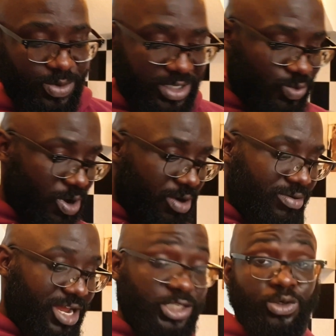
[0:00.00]
one as well.
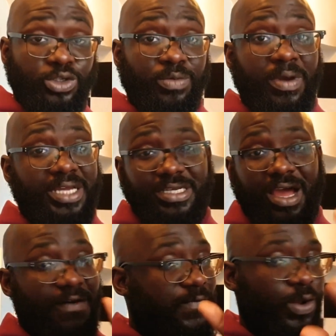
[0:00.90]
Nice YouTube page.
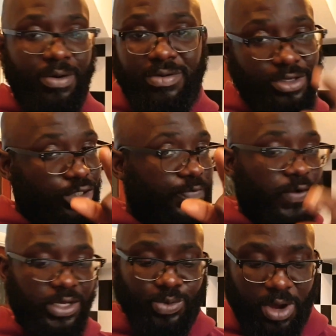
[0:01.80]
You should
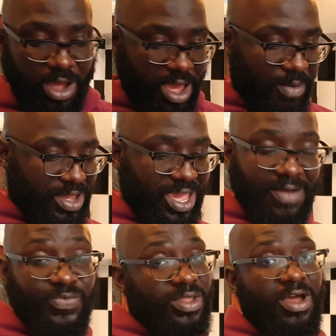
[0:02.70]
follow as well. But
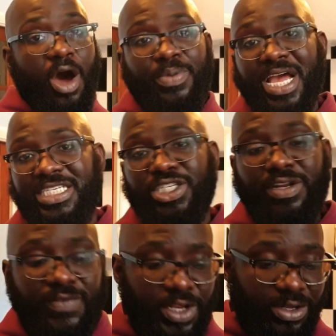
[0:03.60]
yeah, hope you guys enjoyed
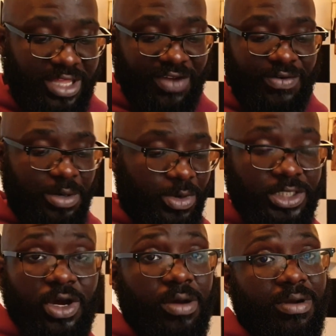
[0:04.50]
the video. Thank you very
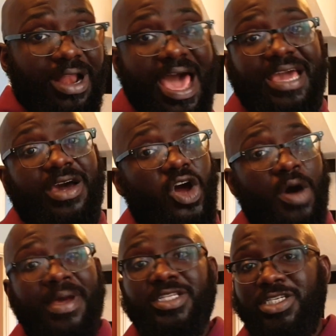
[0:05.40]
much. Like,
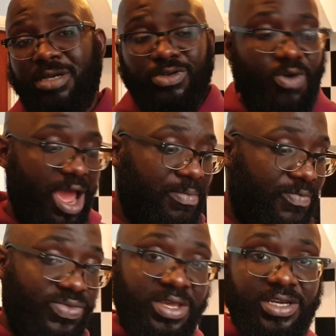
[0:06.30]
comment, subscribe,
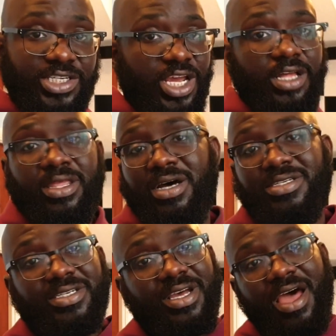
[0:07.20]
share your
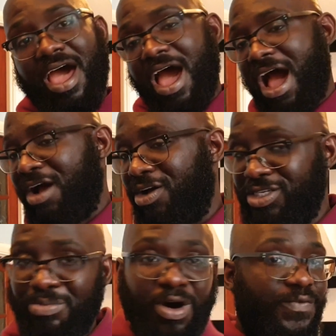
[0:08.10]
thoughts. I've got
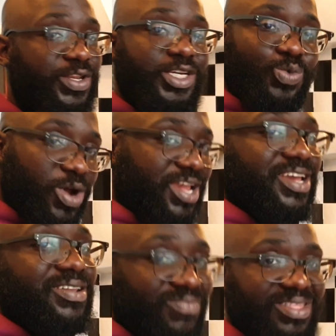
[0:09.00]
some more videos
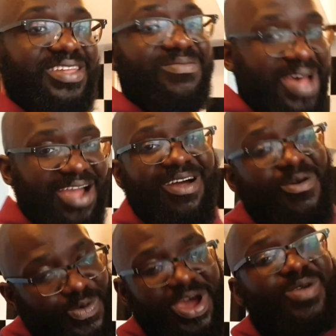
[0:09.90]
working in the background. We're